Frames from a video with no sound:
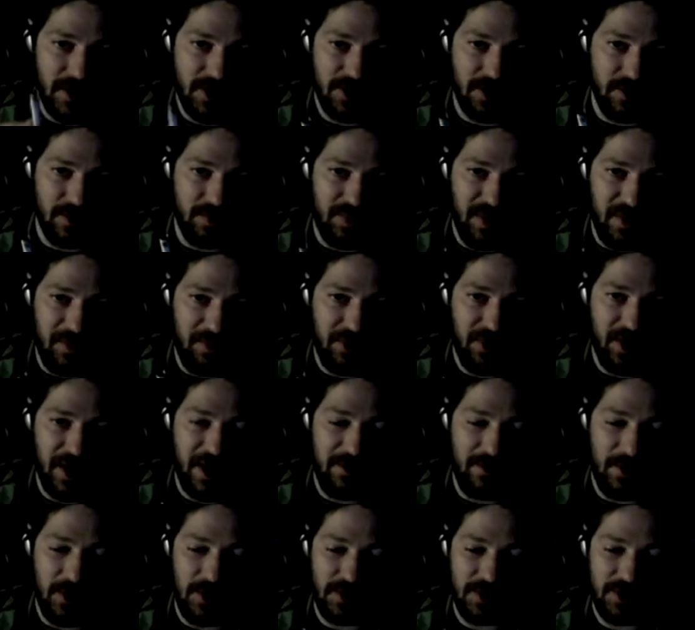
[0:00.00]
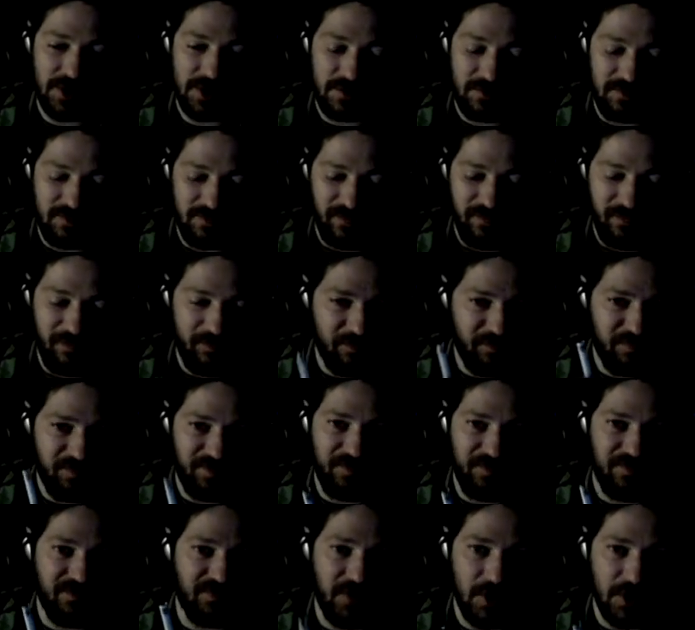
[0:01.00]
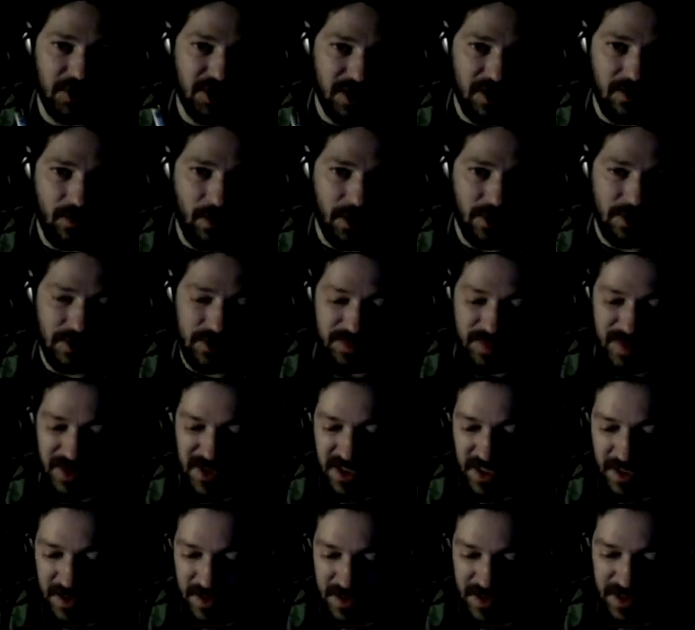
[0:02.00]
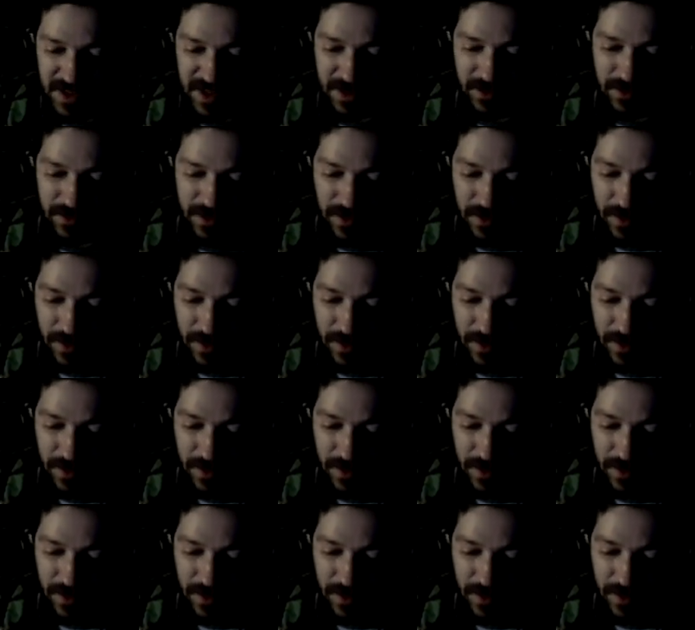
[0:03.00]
or it should be pretty much virtually 100%